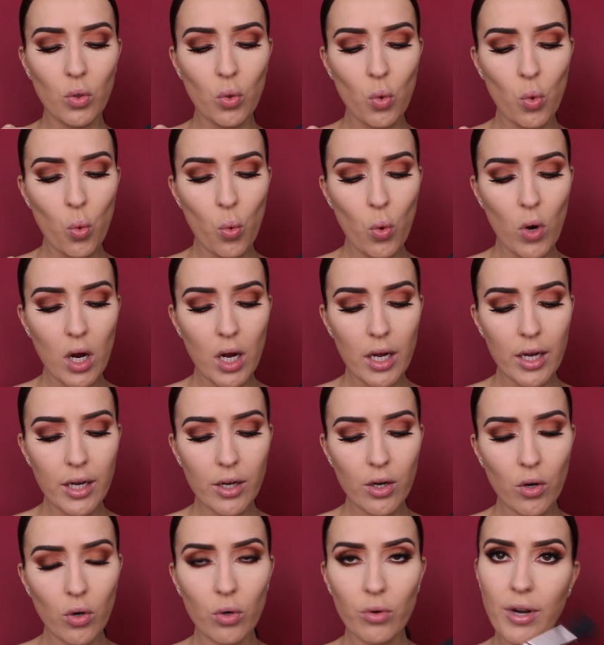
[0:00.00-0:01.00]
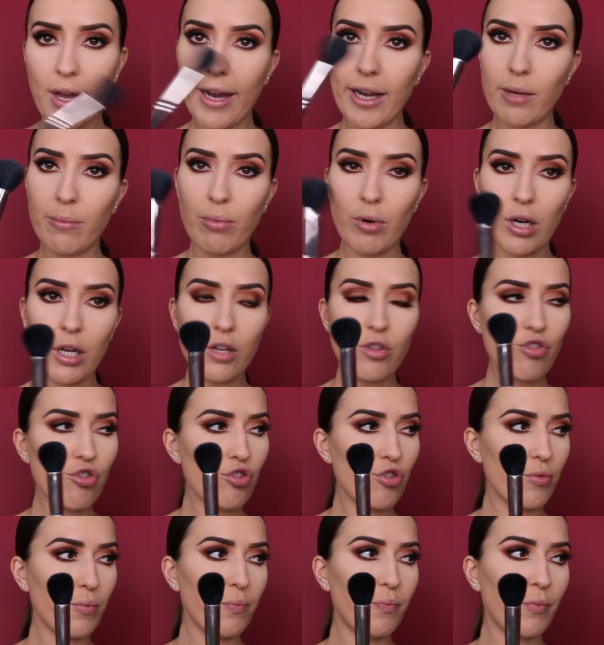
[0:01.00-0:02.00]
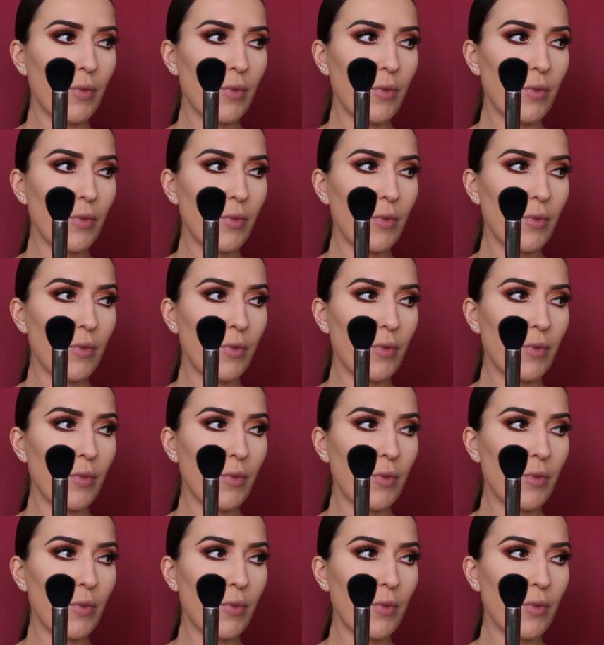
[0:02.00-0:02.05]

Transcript: 109 brush.